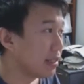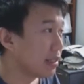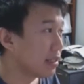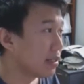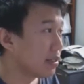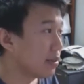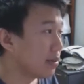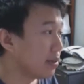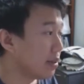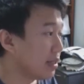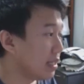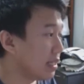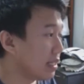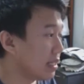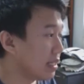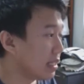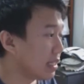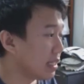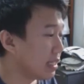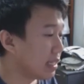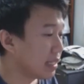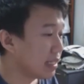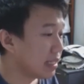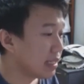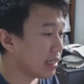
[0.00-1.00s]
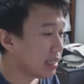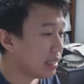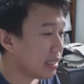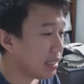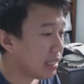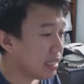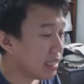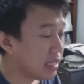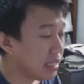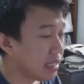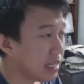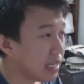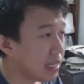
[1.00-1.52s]
So this is
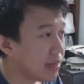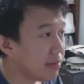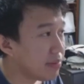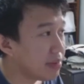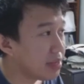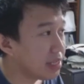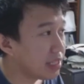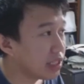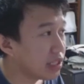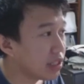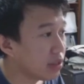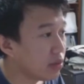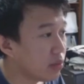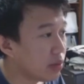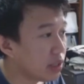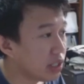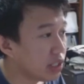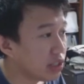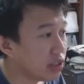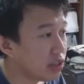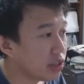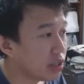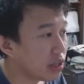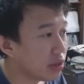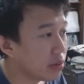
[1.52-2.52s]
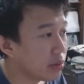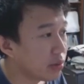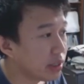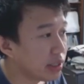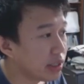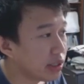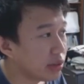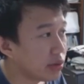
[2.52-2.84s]
the image in which you are going